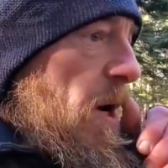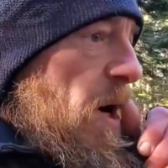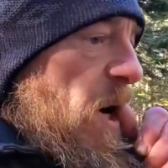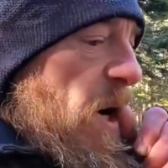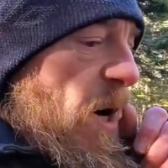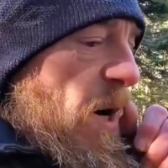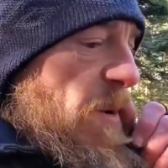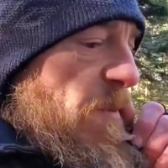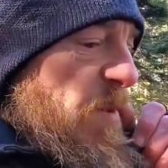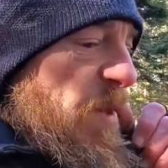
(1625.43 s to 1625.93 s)

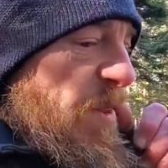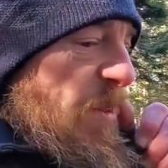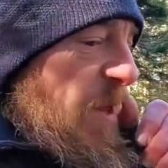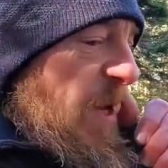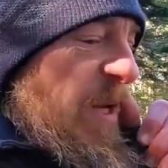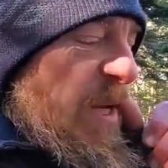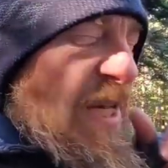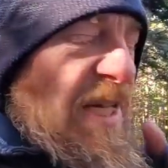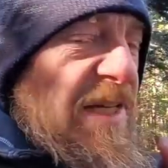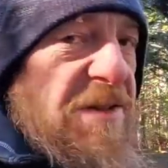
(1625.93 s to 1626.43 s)
The
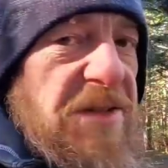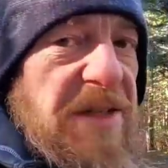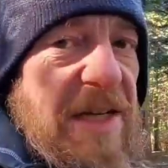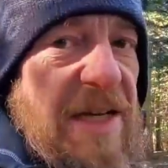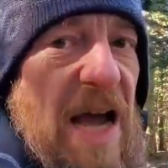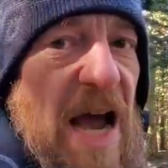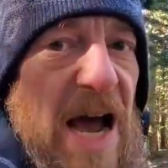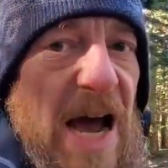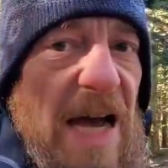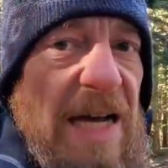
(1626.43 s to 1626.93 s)
thing is, the
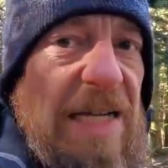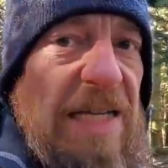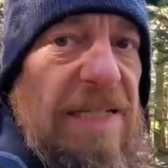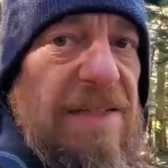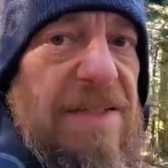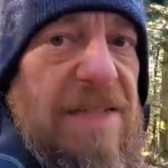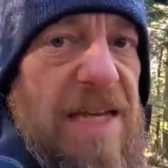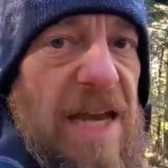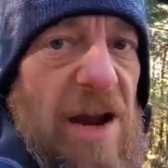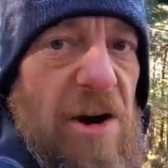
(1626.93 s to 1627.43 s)
guy
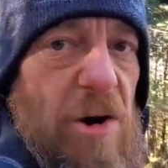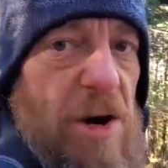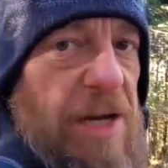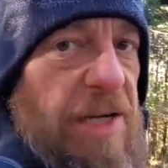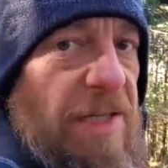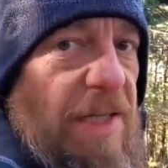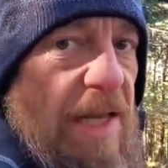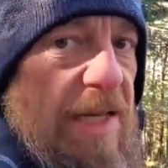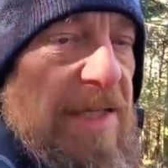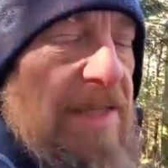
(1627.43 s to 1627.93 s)
is
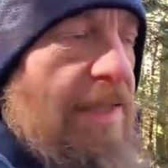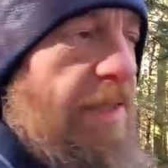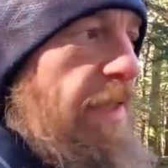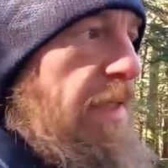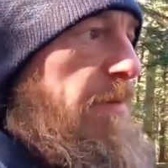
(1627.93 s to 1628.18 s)
carrying like,